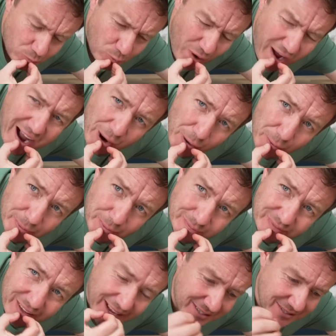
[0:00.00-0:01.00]
Wow.
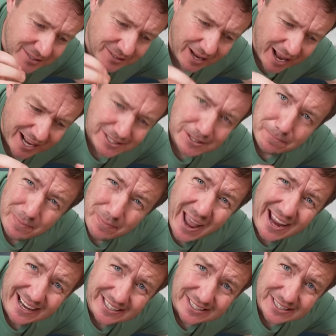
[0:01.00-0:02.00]
And as a
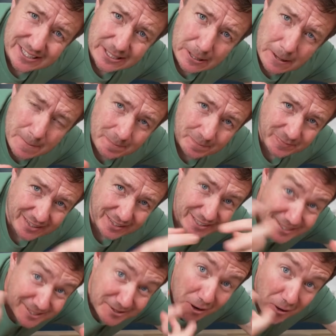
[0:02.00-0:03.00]
base, there's
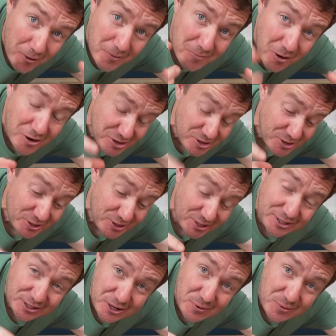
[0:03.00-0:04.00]
so much you
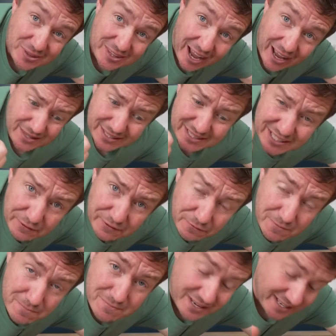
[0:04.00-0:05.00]
could do with that.
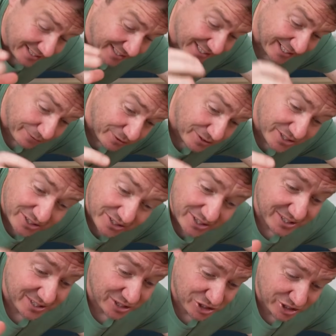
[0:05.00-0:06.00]
Different meats, different
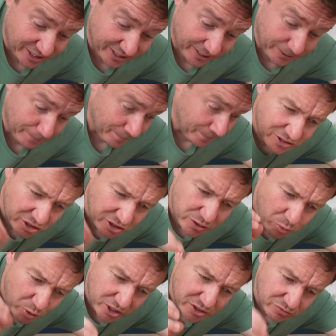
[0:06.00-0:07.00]
sizes of chicken.
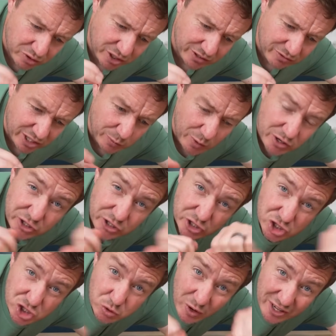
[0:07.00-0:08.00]
Just works really, really well. You could
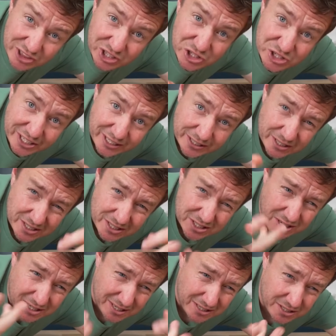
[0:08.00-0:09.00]
shred the chicken and
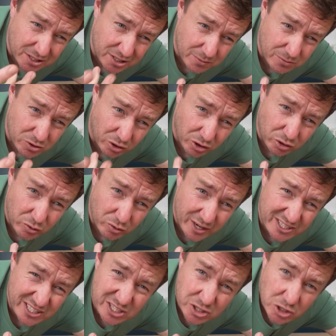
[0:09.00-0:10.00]
turn it into some sort of
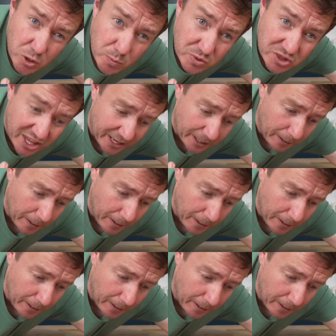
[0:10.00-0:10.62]
crazy soup thing.